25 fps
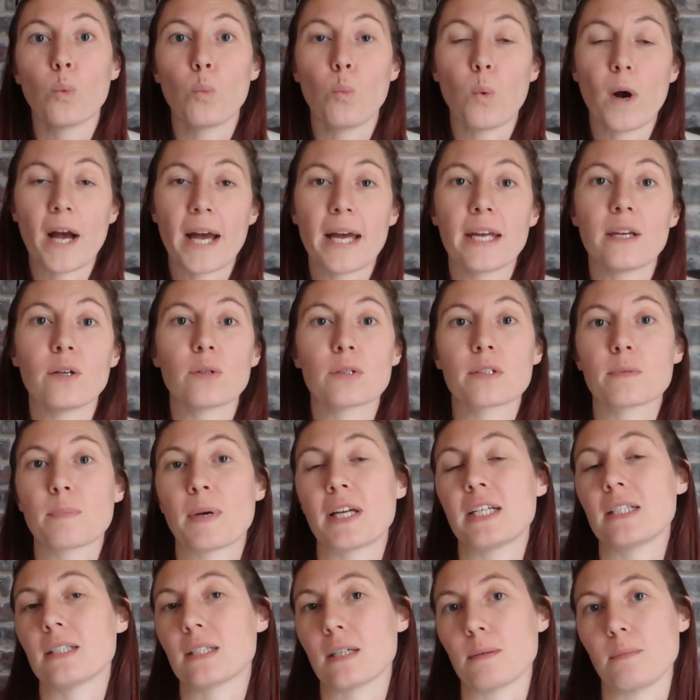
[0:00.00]
where you're
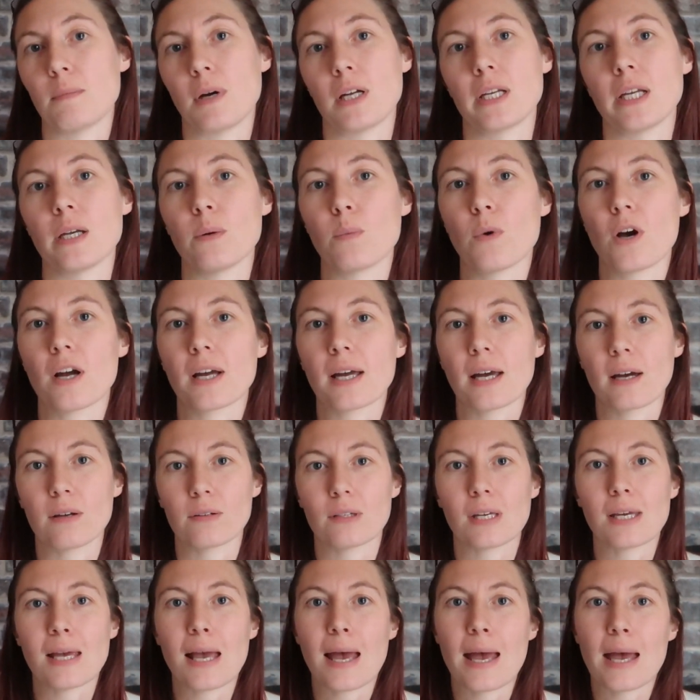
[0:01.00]
spending money, work
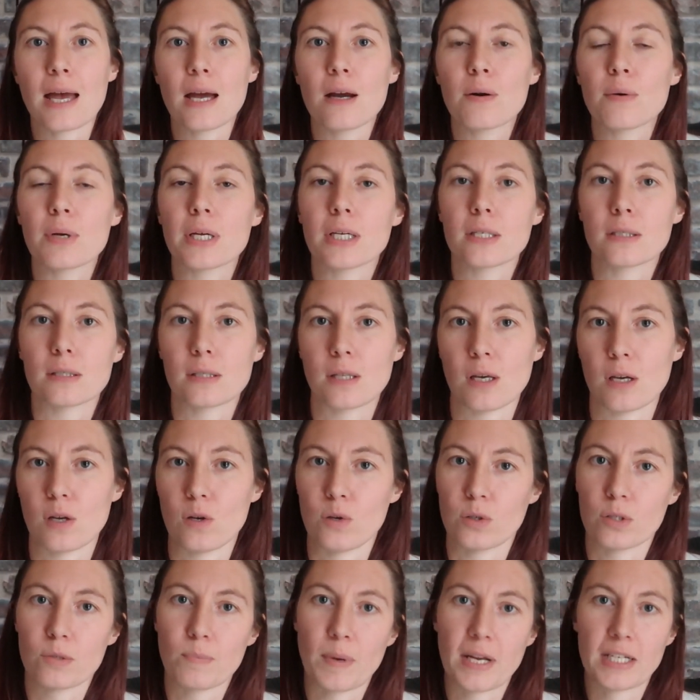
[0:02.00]
out the areas that
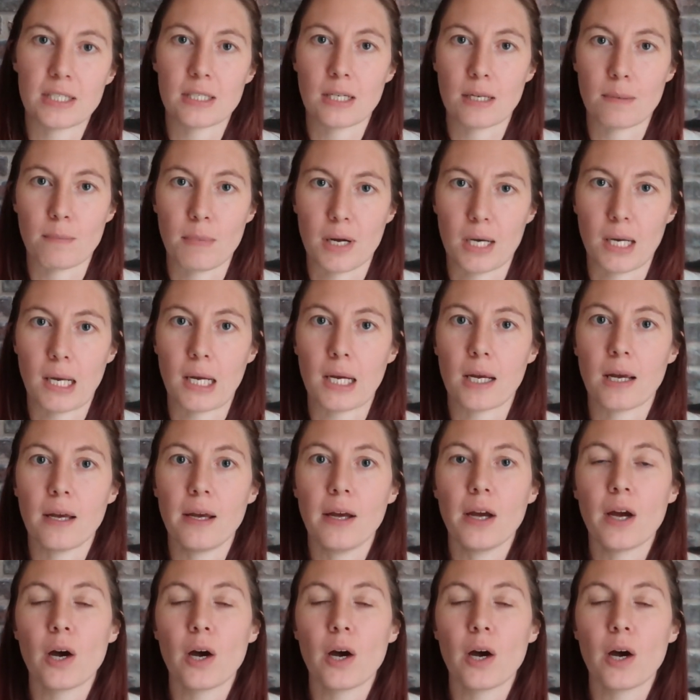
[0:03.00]
you're spending money